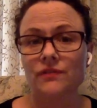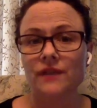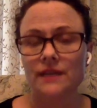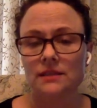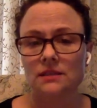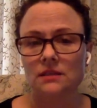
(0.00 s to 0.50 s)

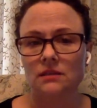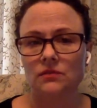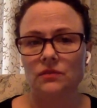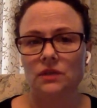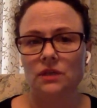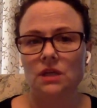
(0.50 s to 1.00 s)
offensive.
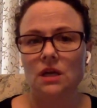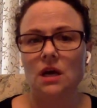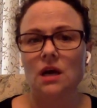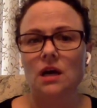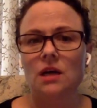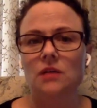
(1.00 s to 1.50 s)

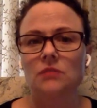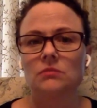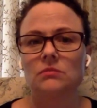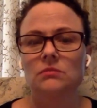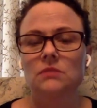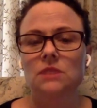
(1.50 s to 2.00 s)

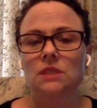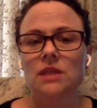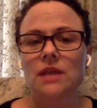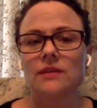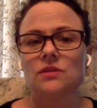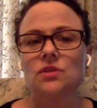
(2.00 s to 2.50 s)
Um,
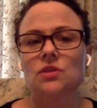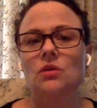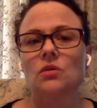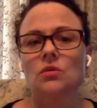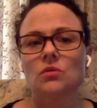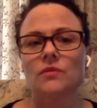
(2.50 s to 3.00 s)
and
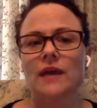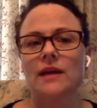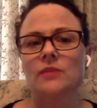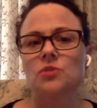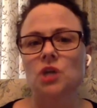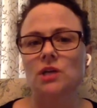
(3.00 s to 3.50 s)
so
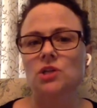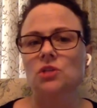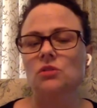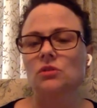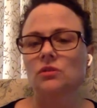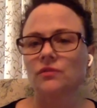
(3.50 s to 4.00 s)
that
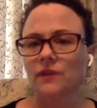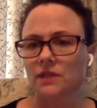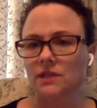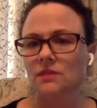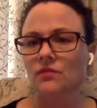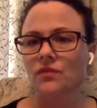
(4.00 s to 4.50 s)
objectionable or
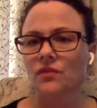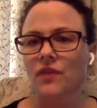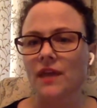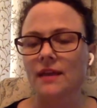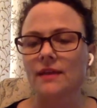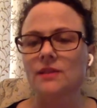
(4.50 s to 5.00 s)
offensive
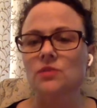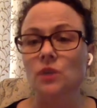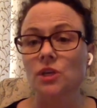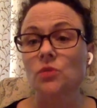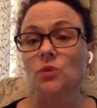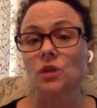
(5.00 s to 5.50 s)
thing is
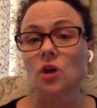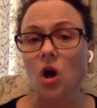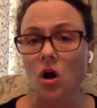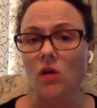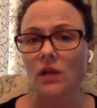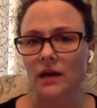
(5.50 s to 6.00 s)
what you would
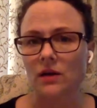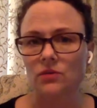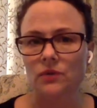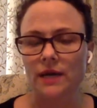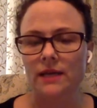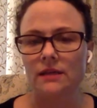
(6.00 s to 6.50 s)
call out,
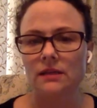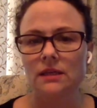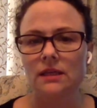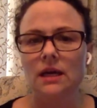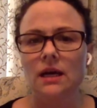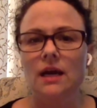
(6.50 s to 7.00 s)
right?
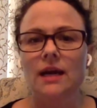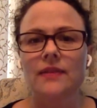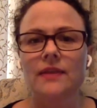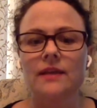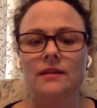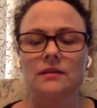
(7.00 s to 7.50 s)

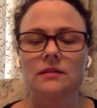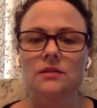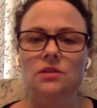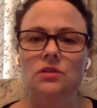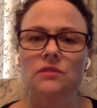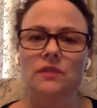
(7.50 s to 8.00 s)
And then,
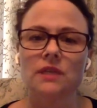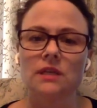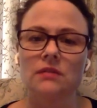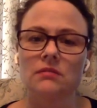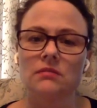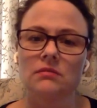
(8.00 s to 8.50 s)
sort of, the